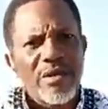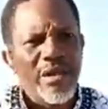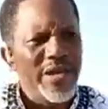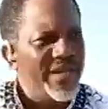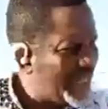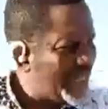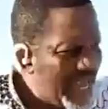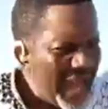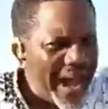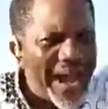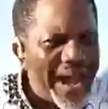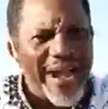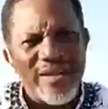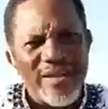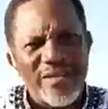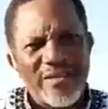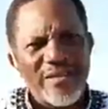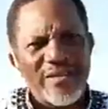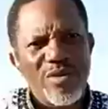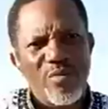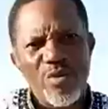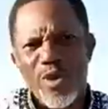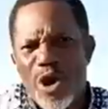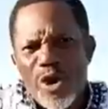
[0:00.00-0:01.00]
It's there.
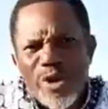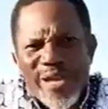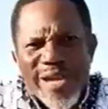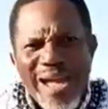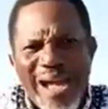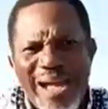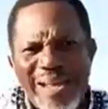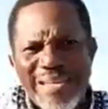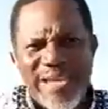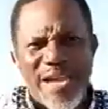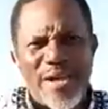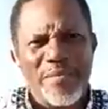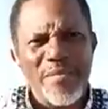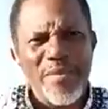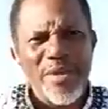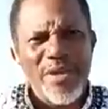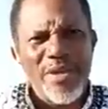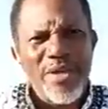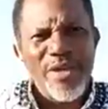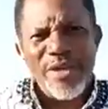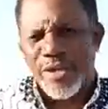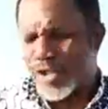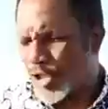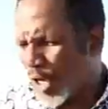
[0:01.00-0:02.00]
We know they had them.
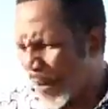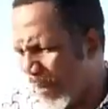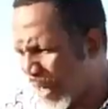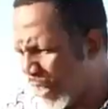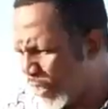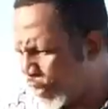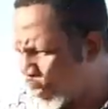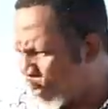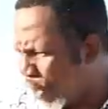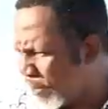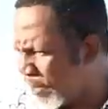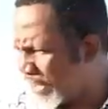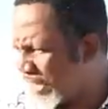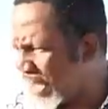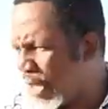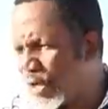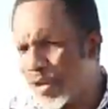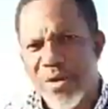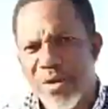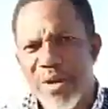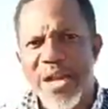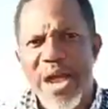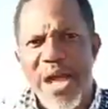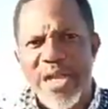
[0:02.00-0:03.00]
Somebody told me, say,
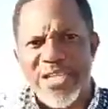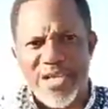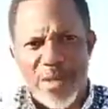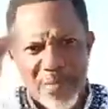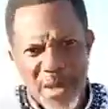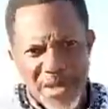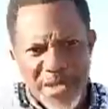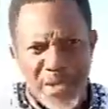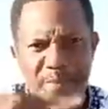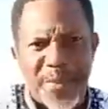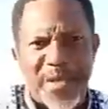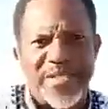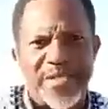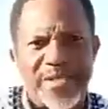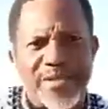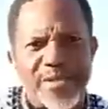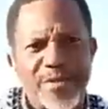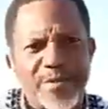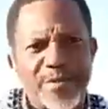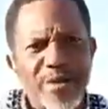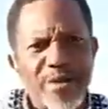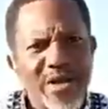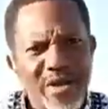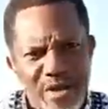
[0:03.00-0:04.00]
now say, make the person
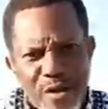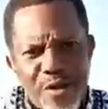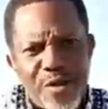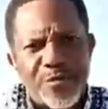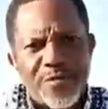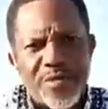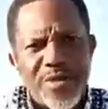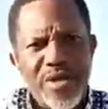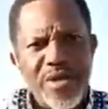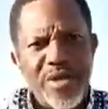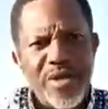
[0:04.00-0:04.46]
come.